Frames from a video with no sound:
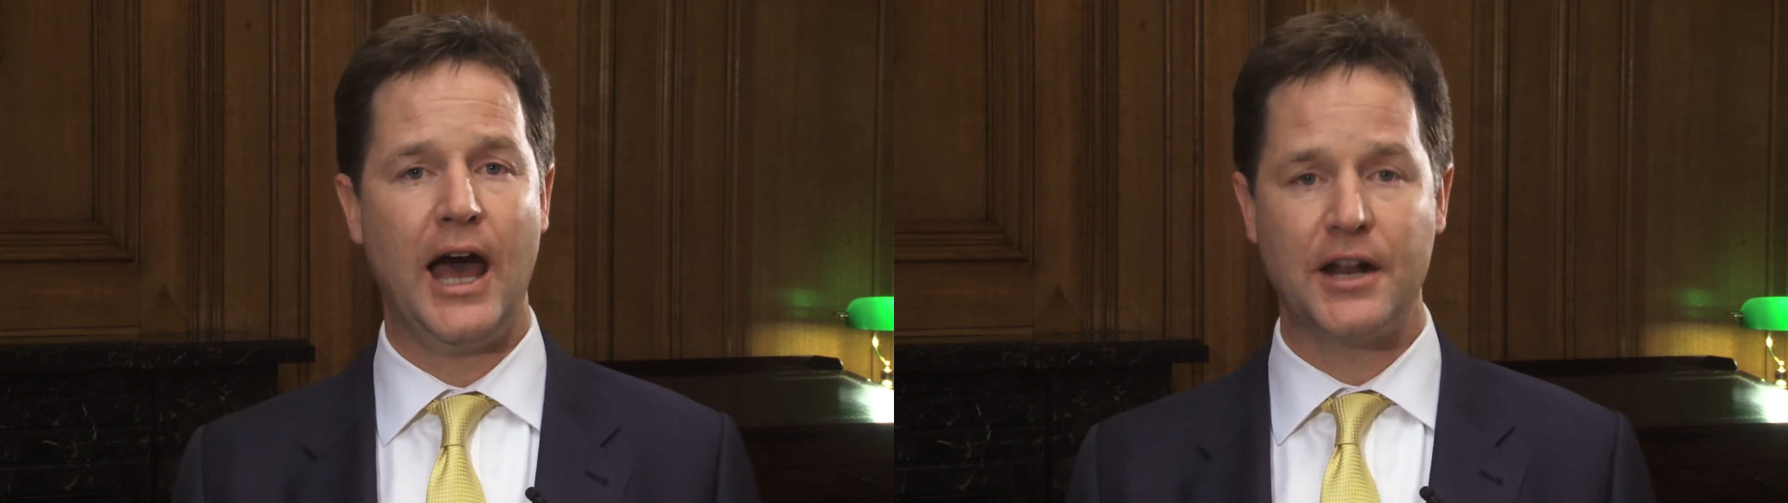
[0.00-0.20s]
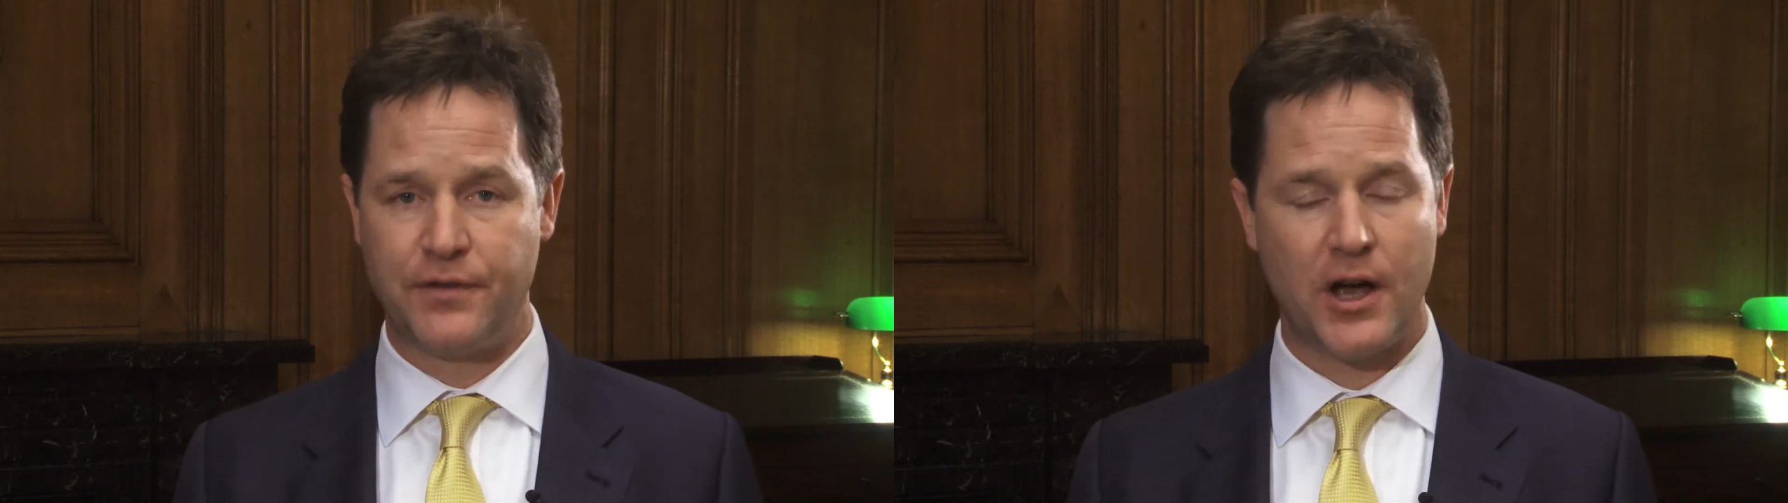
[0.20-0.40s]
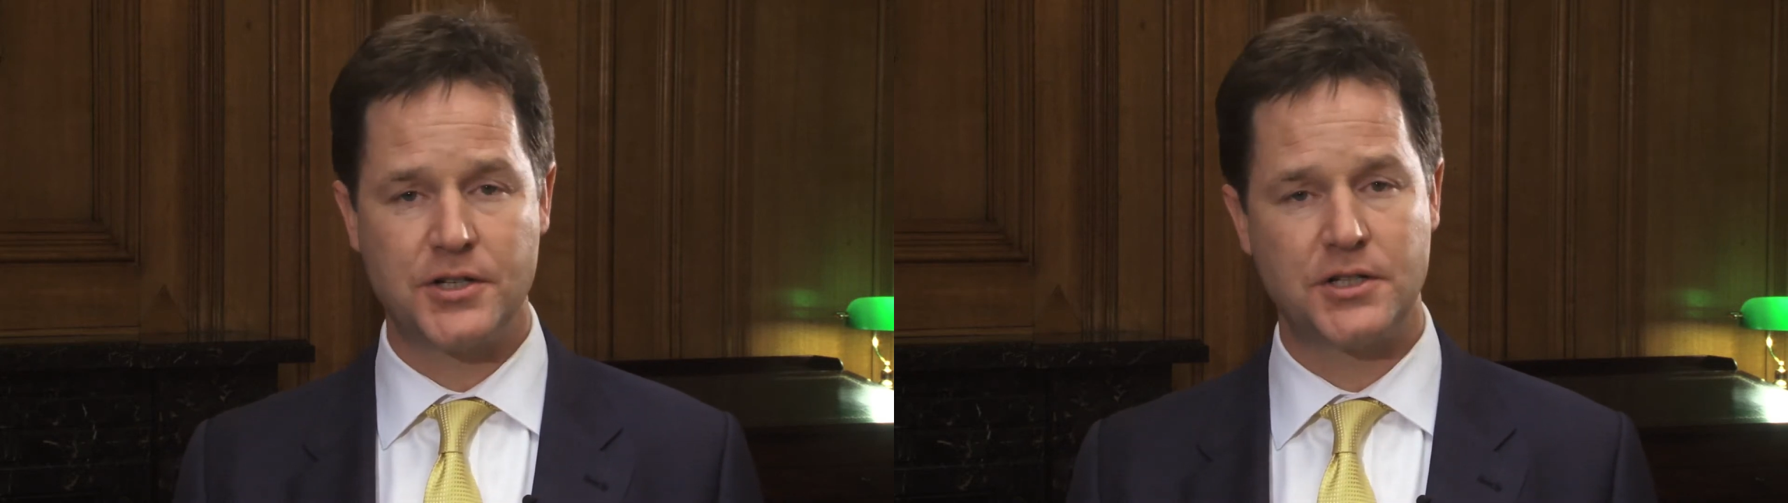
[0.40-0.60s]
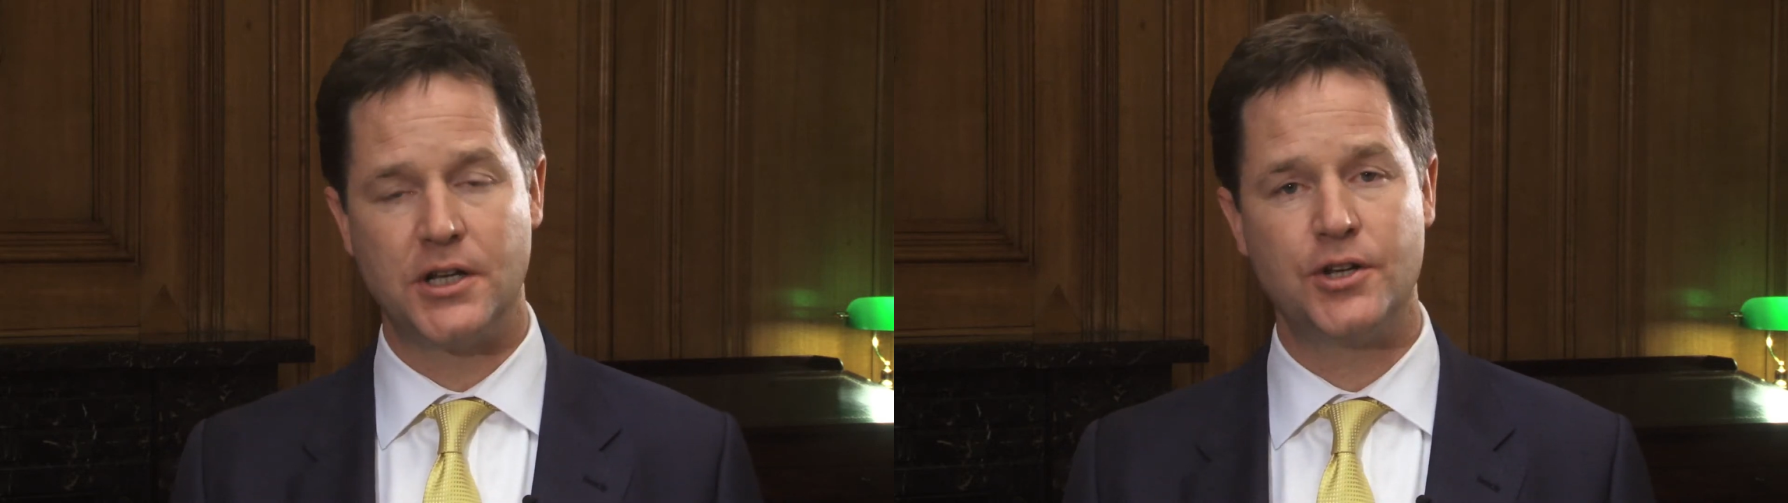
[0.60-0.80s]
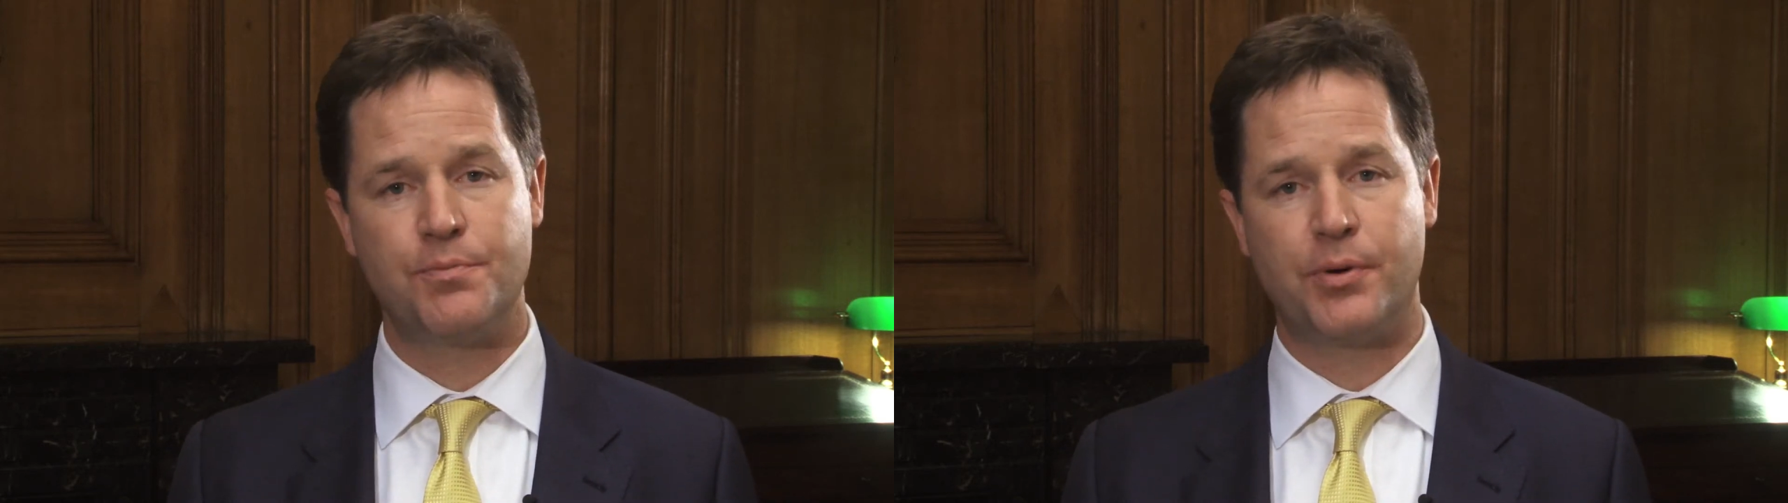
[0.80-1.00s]

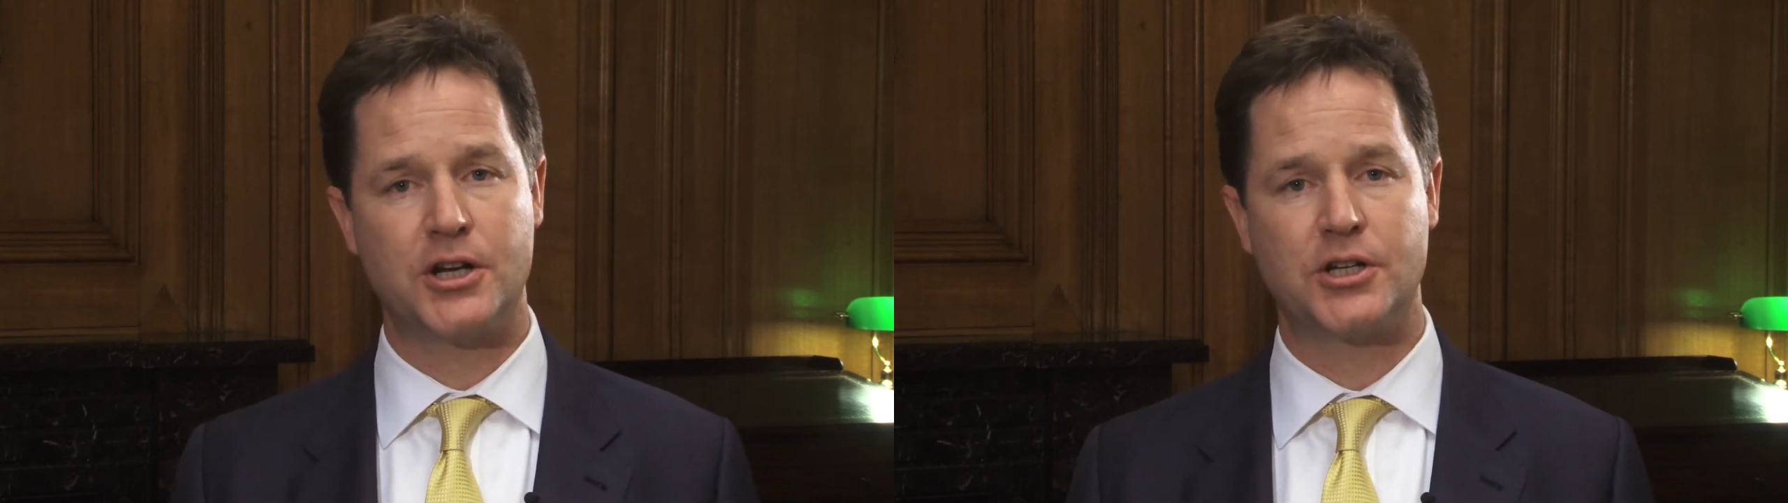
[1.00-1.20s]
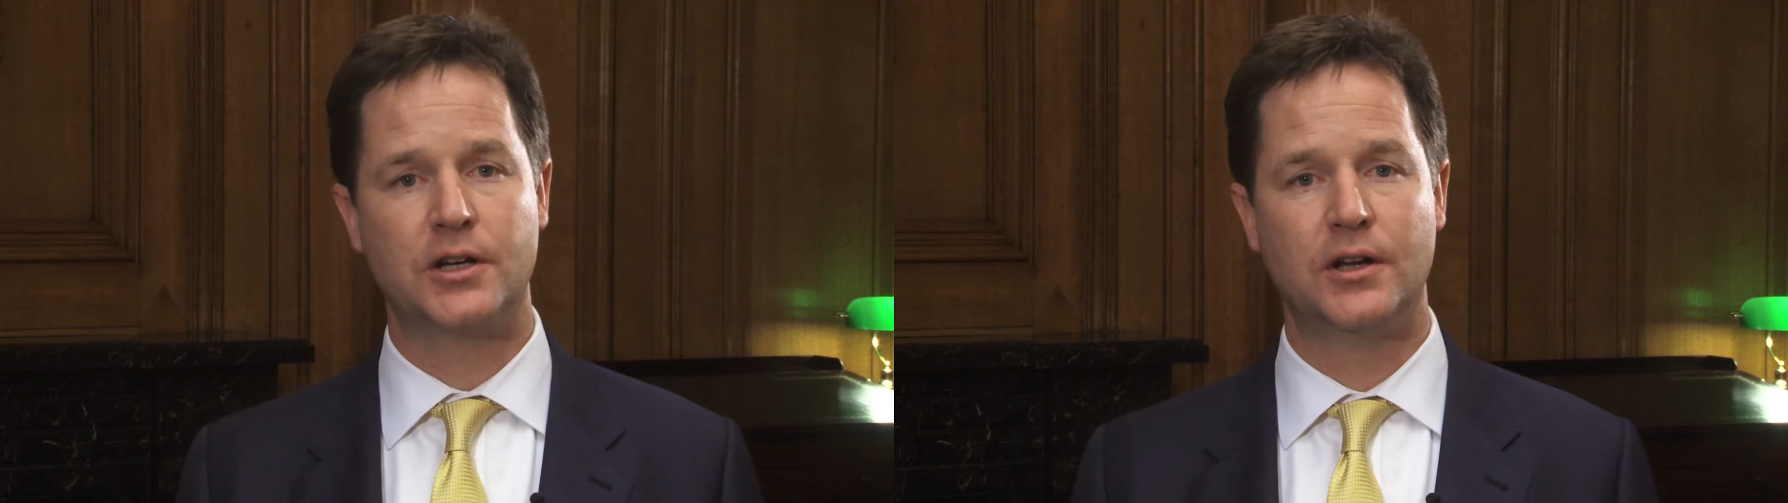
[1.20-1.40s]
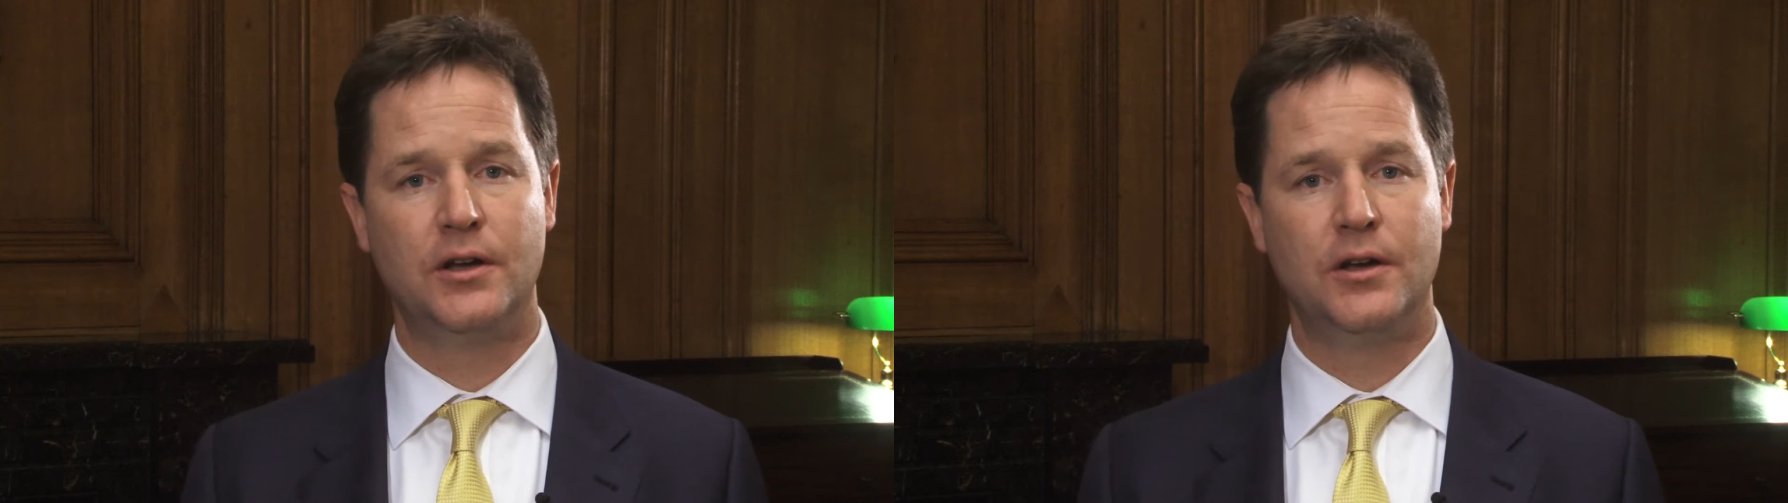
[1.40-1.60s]
adversity and oppression,